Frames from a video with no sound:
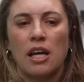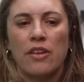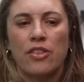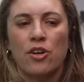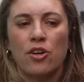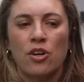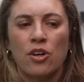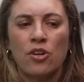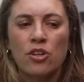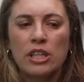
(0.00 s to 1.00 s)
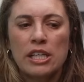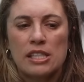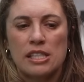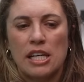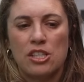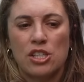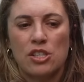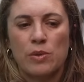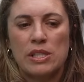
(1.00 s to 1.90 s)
at the earliest stages,